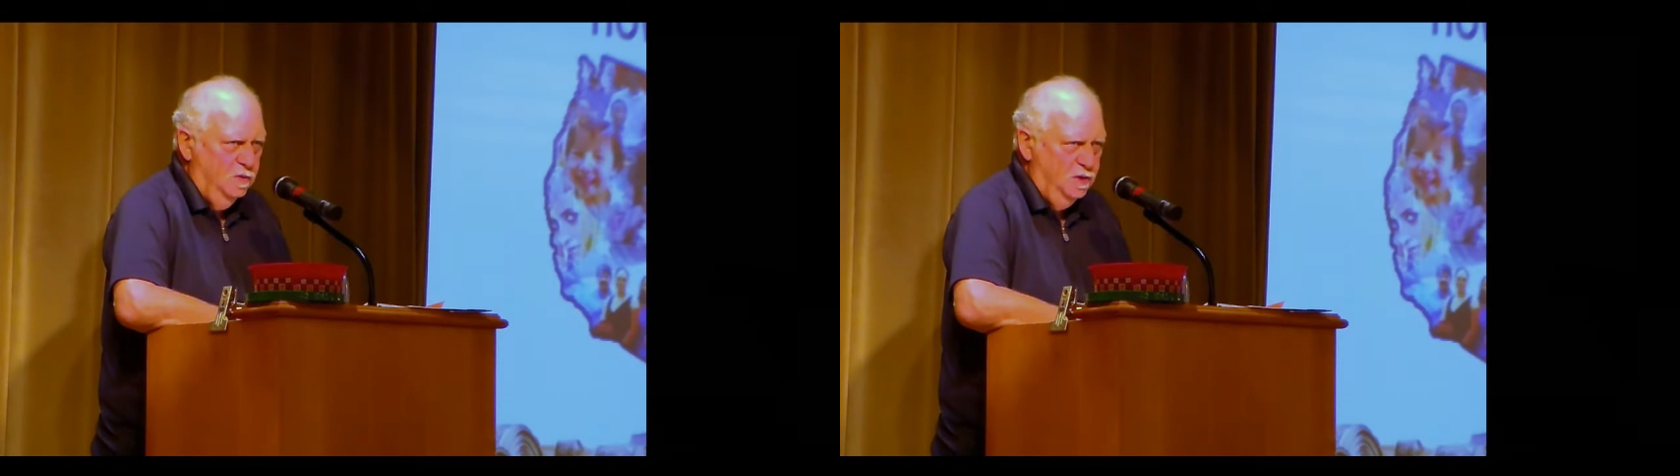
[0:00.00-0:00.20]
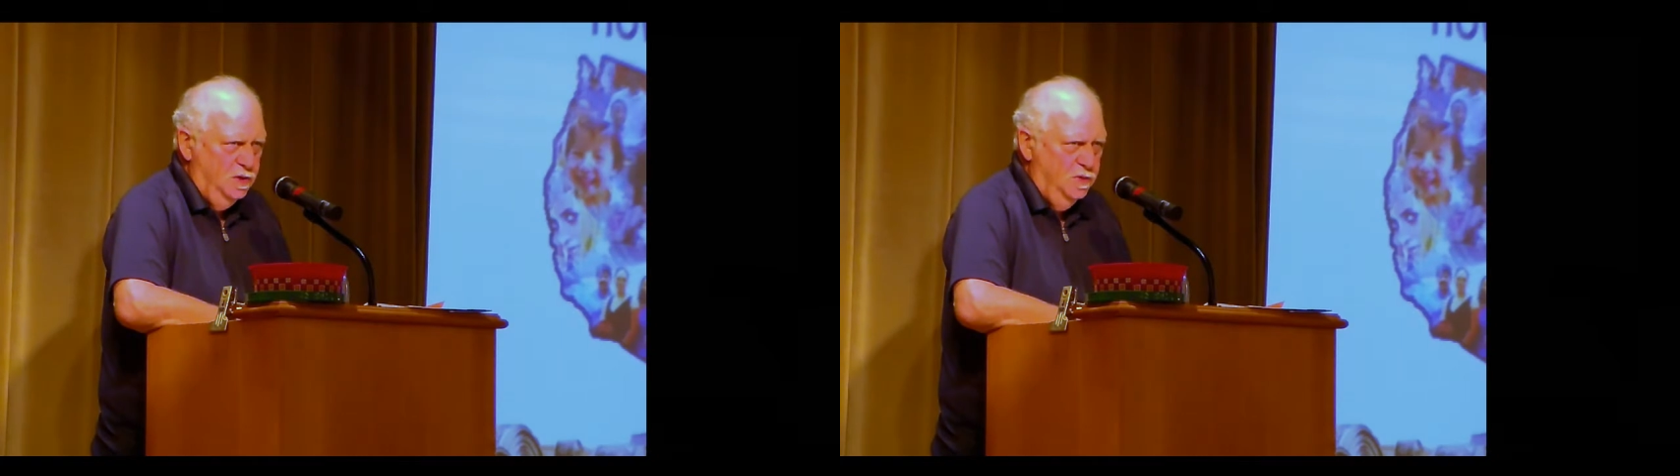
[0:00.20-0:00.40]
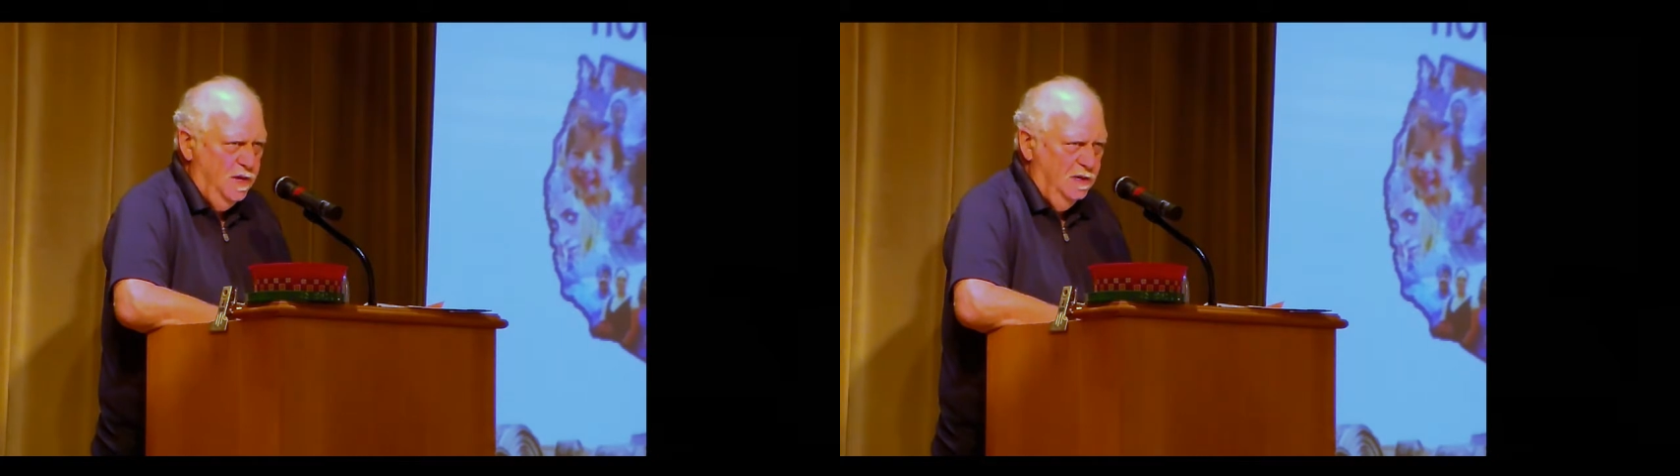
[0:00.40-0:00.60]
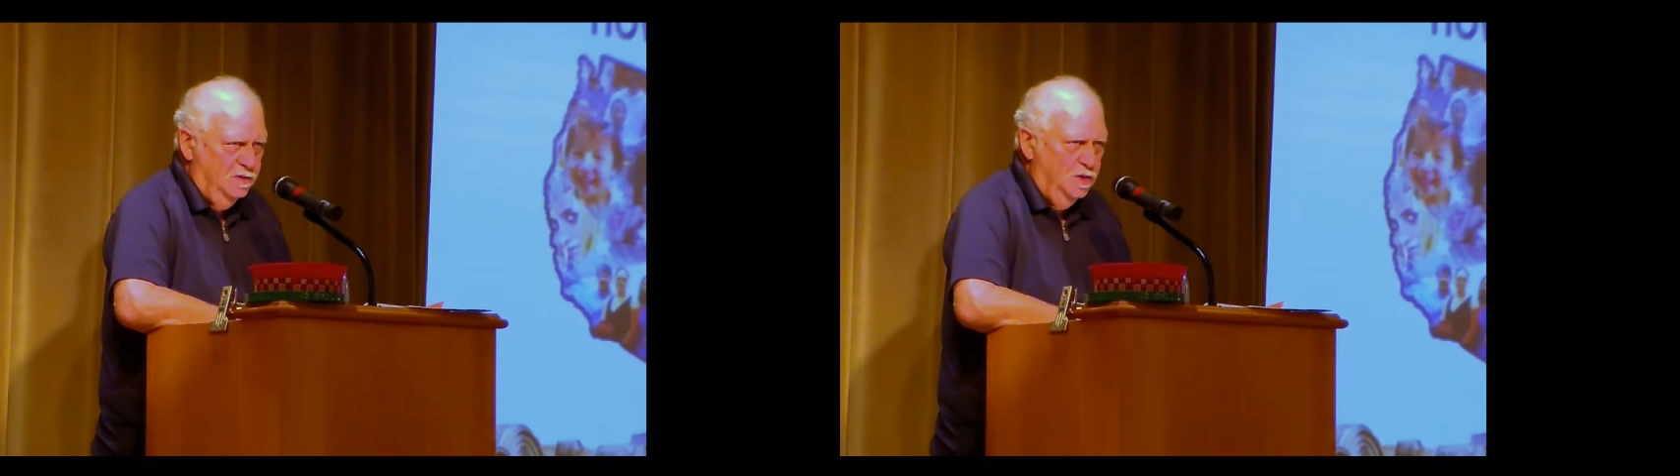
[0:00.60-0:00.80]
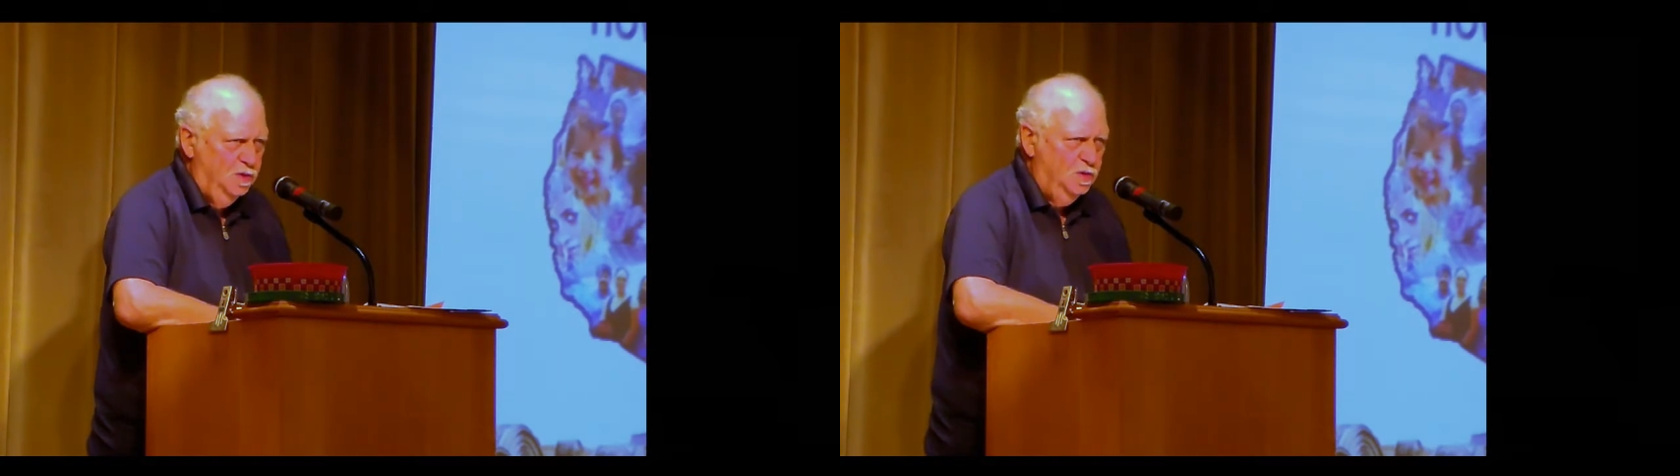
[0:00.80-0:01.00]
was
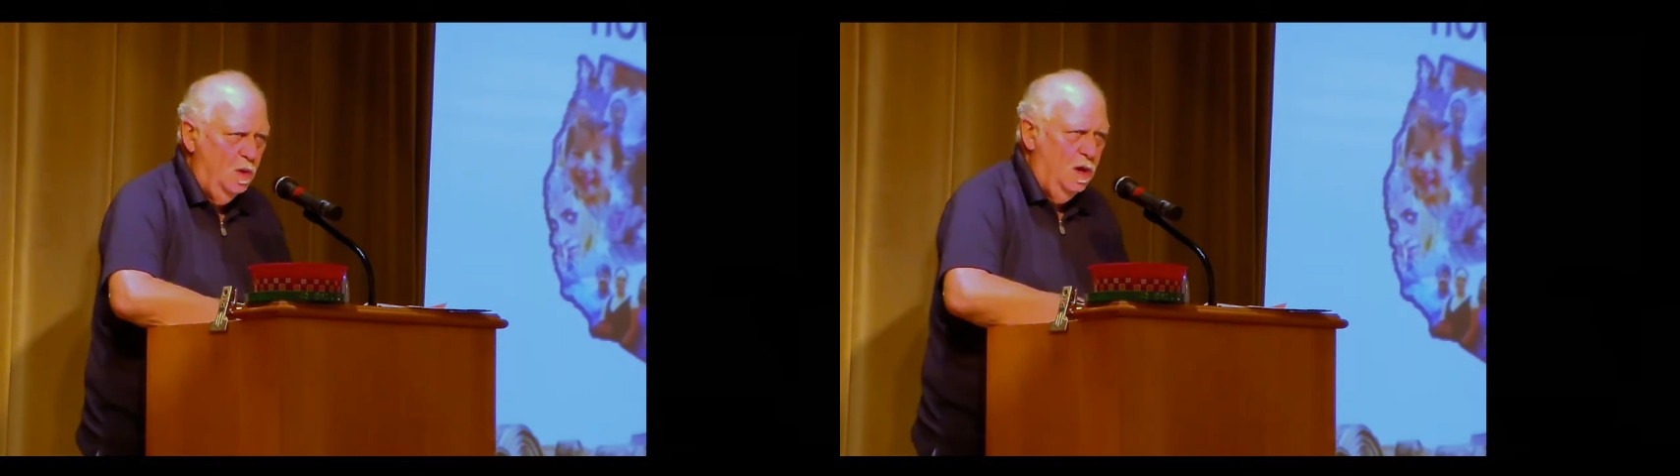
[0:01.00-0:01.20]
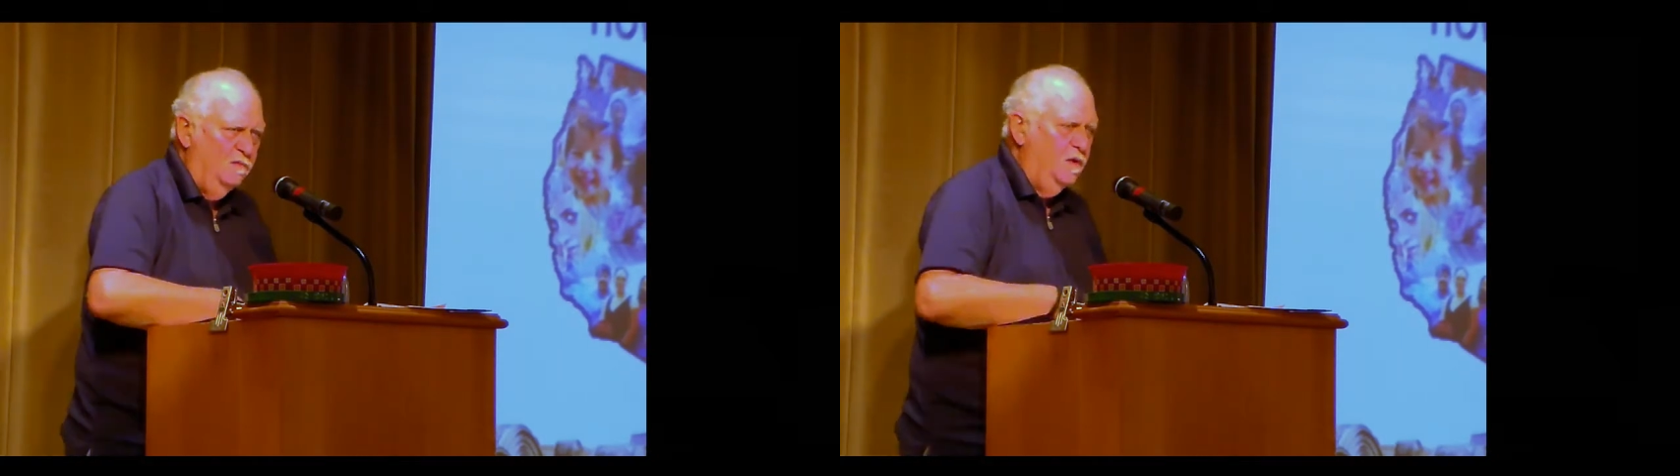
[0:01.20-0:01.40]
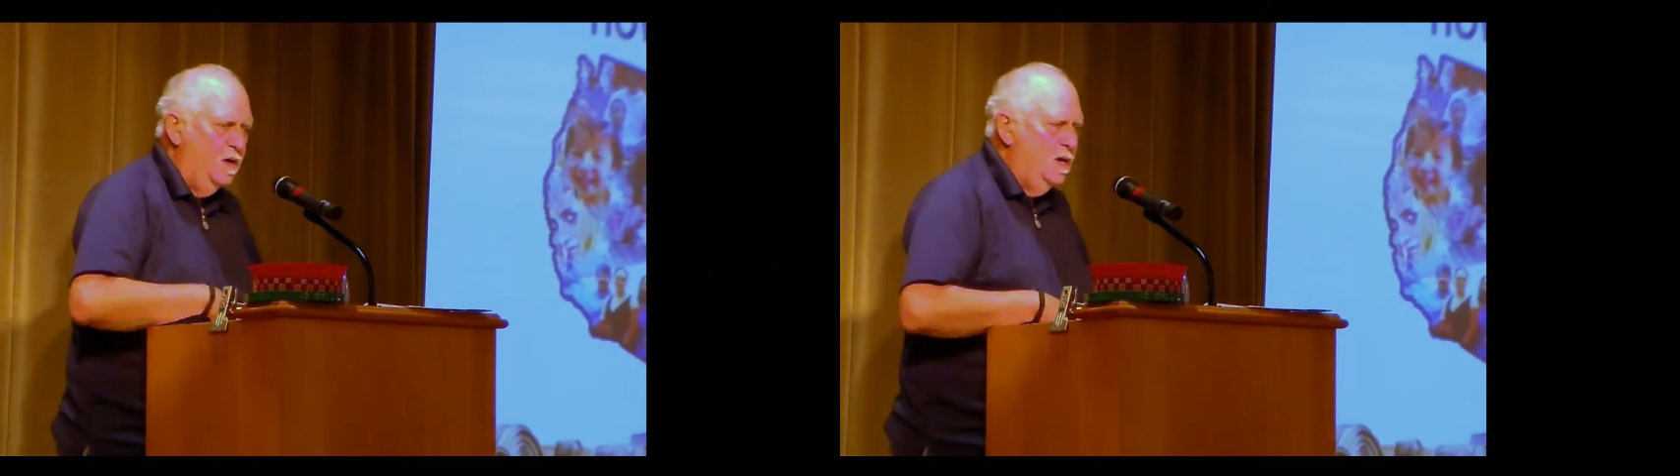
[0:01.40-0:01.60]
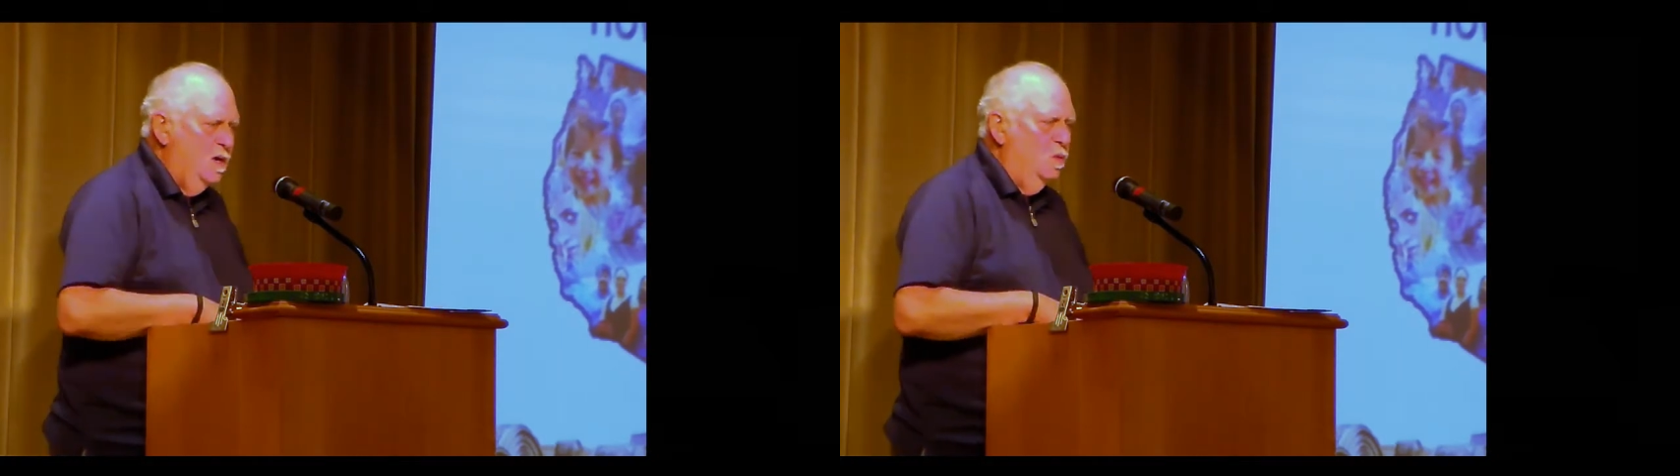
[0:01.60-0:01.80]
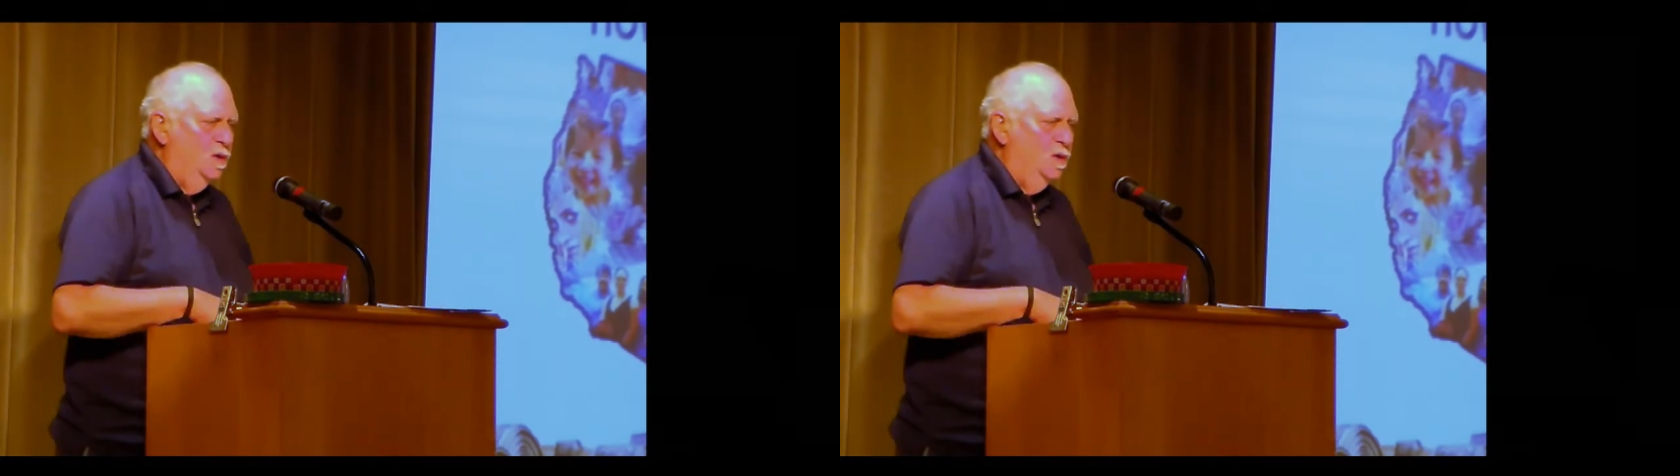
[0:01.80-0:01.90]
2012,